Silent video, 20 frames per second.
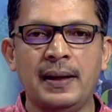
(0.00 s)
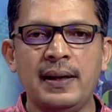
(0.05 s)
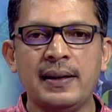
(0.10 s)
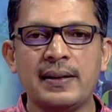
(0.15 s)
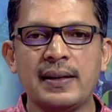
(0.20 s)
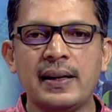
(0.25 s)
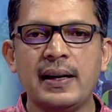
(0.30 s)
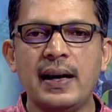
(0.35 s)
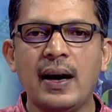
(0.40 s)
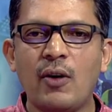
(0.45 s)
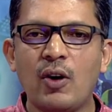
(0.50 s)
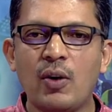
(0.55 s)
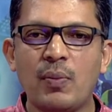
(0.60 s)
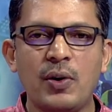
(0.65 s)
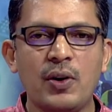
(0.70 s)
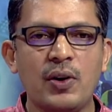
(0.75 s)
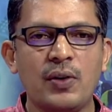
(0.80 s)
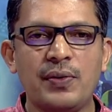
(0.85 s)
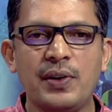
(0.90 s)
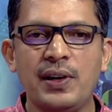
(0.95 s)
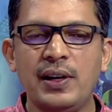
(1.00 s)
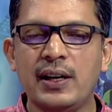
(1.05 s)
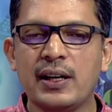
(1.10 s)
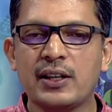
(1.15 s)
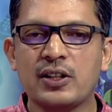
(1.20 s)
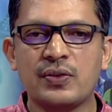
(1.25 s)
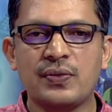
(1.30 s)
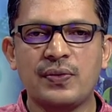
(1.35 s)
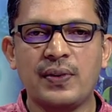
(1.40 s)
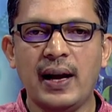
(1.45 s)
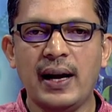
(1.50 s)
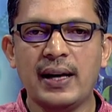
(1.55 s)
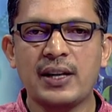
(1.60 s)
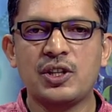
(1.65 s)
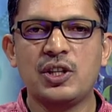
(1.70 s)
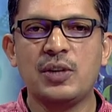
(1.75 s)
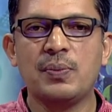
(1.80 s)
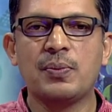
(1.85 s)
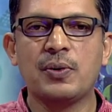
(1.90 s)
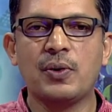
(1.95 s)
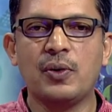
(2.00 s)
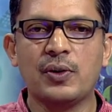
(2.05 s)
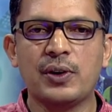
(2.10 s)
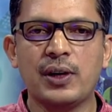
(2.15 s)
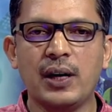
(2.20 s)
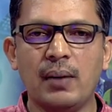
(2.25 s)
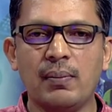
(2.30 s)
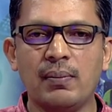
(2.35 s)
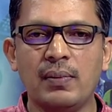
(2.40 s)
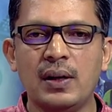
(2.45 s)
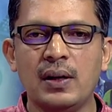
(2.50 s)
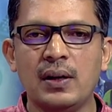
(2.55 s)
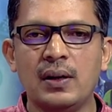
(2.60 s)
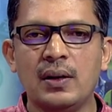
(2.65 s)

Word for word: is a government of India's flagship program